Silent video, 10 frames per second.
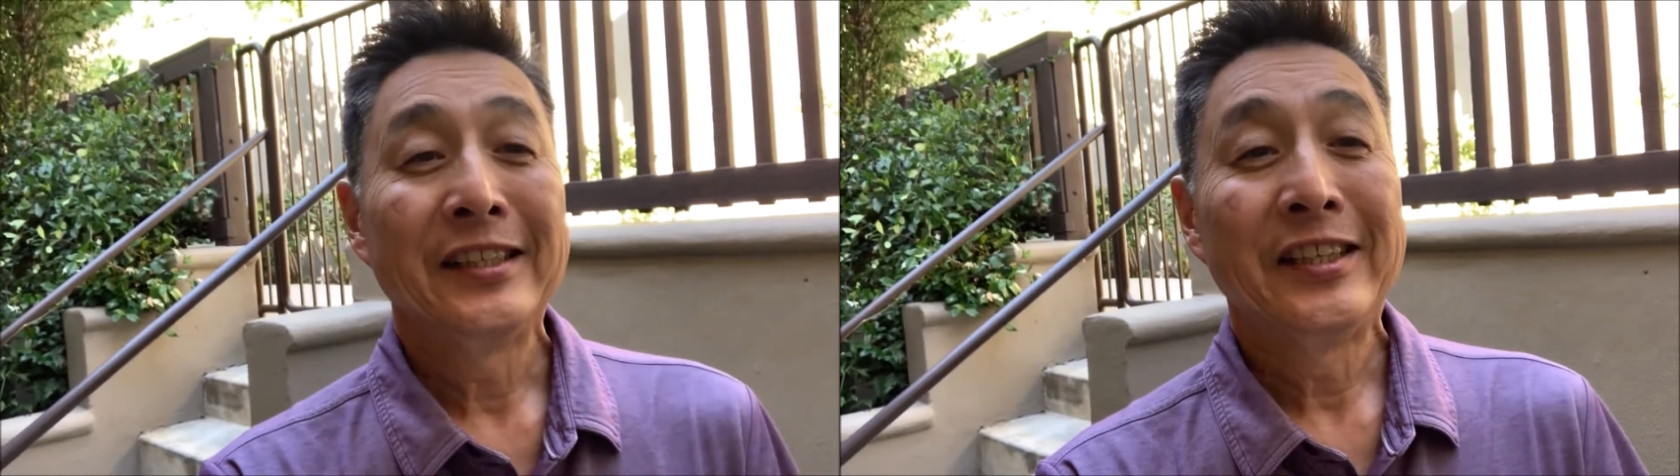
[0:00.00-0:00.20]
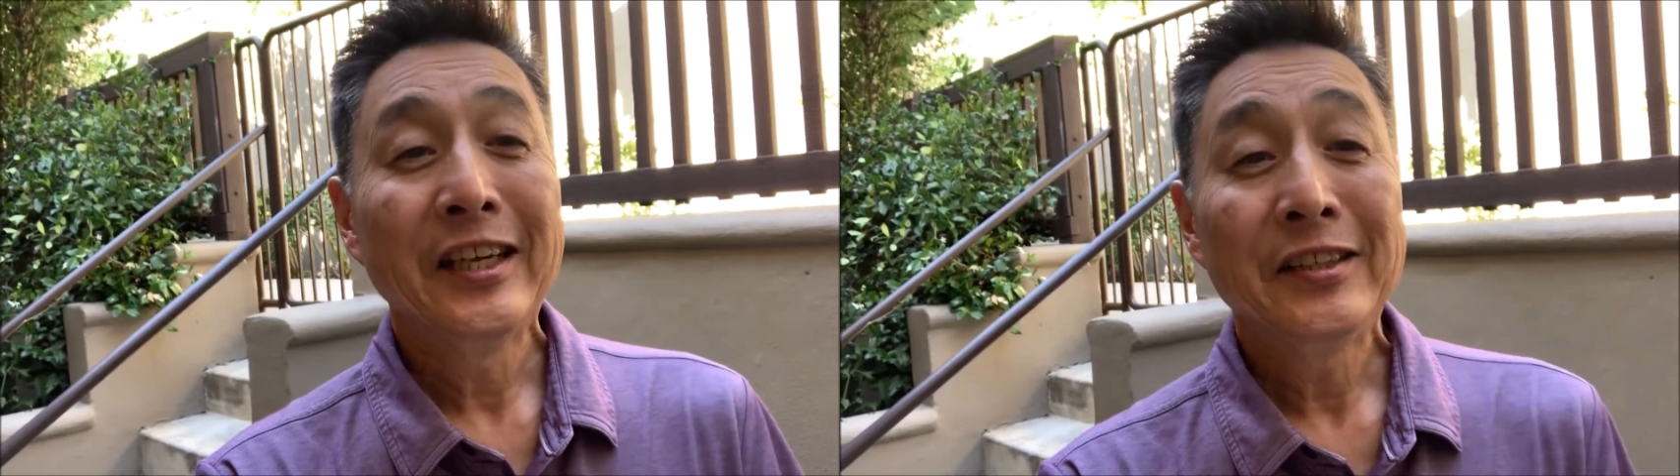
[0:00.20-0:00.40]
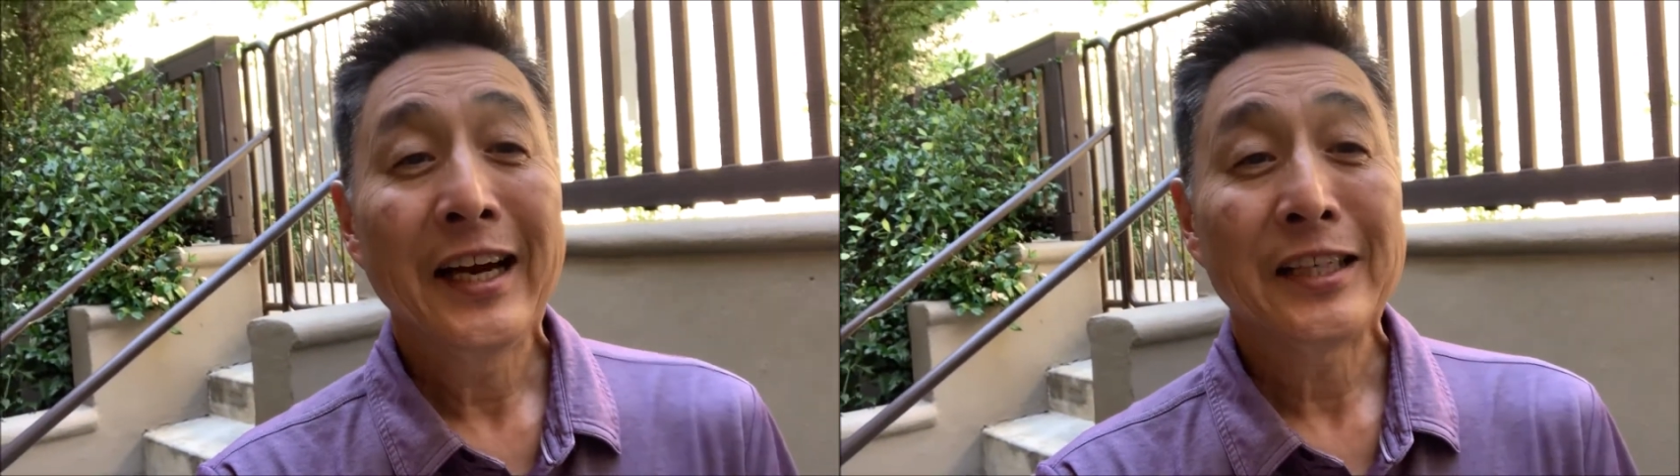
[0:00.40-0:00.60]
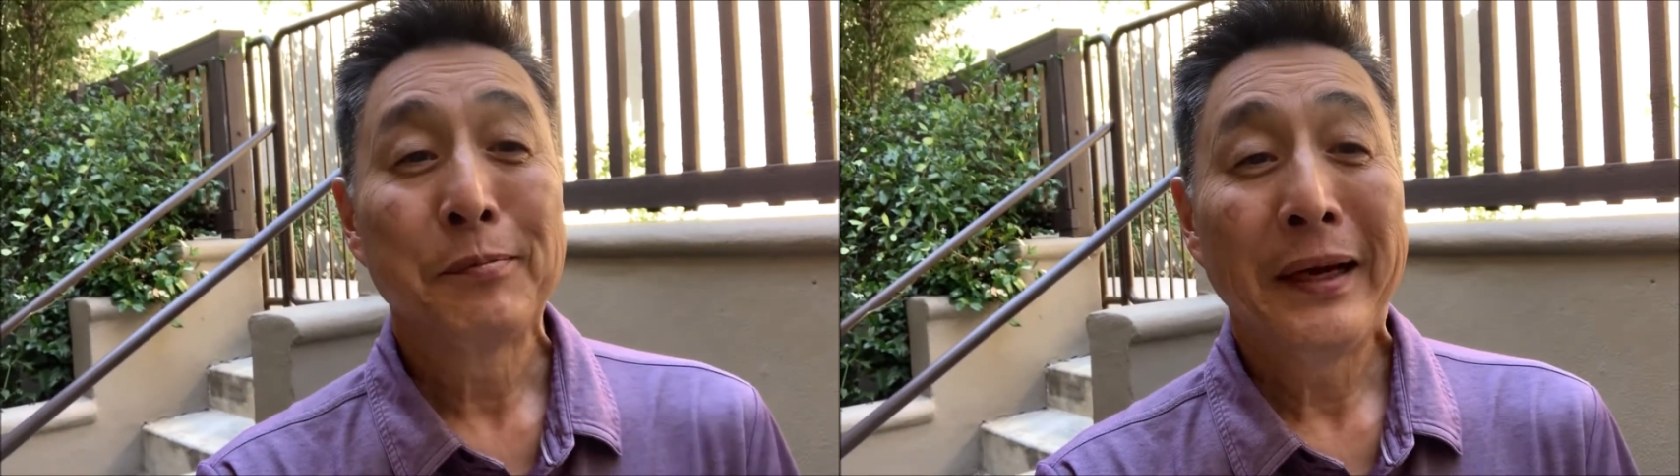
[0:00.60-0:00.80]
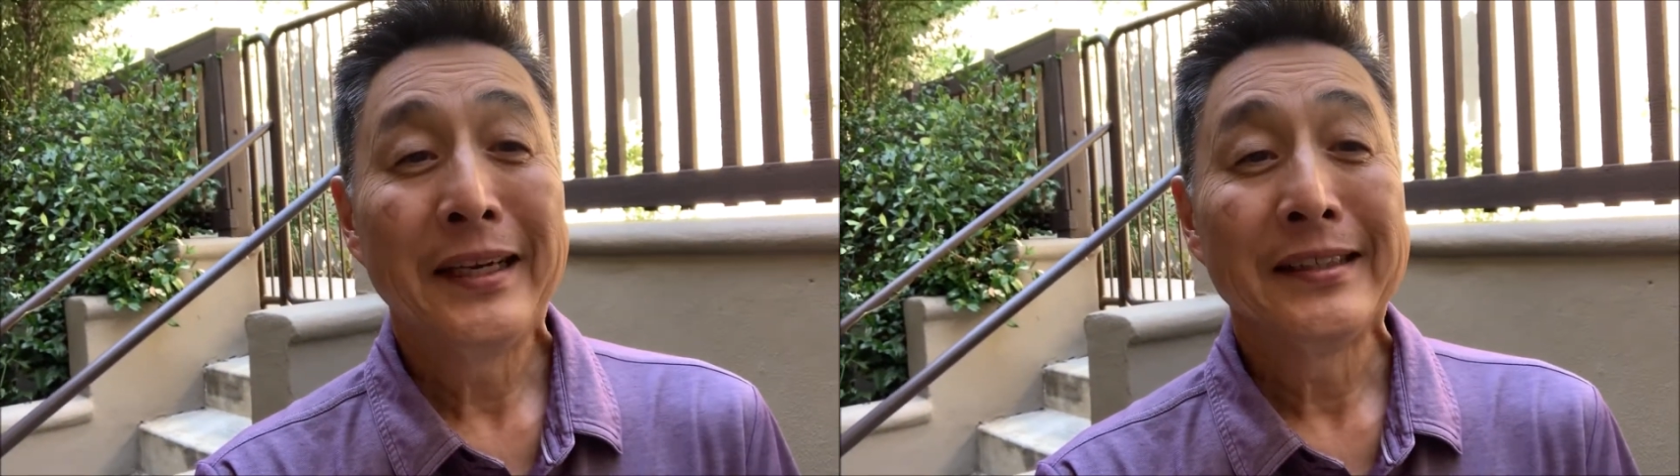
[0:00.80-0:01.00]
their tax
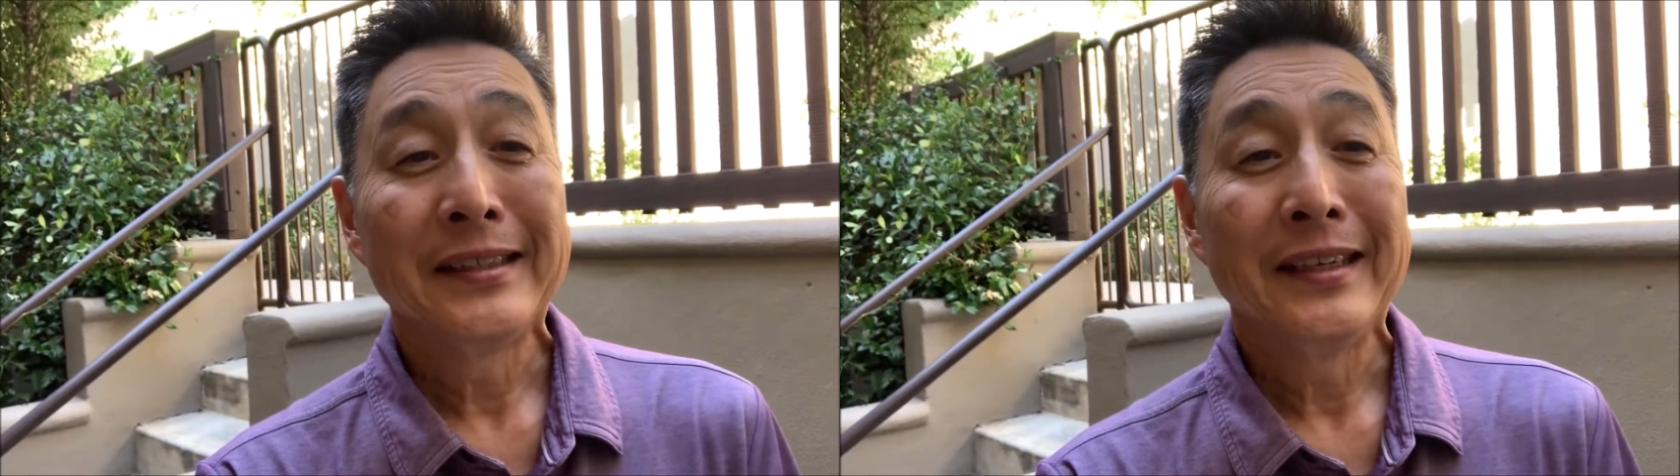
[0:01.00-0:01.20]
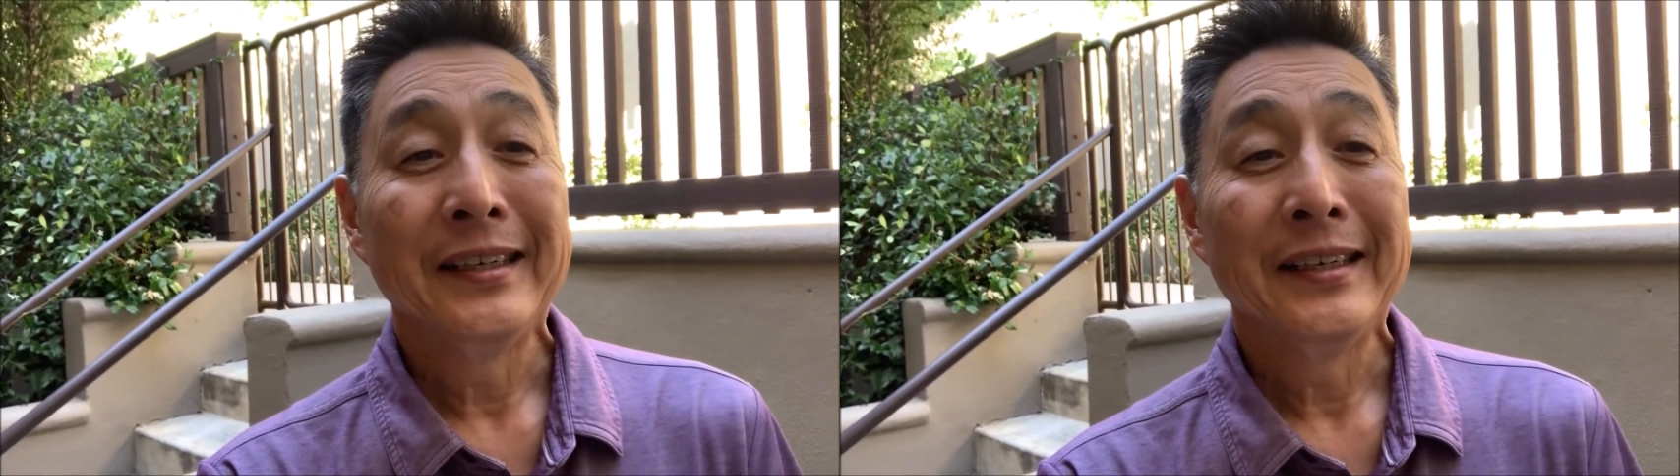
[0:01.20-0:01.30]
base